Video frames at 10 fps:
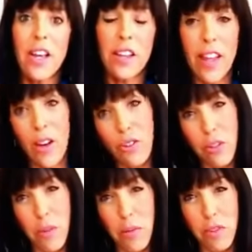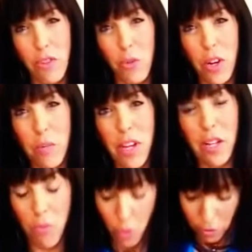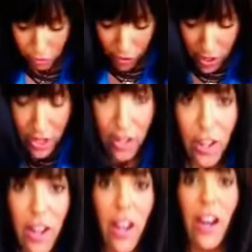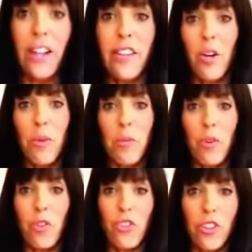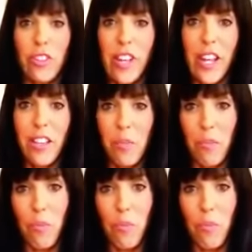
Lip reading: Now, sometimes if you want to make it more fitted, I tell people just take the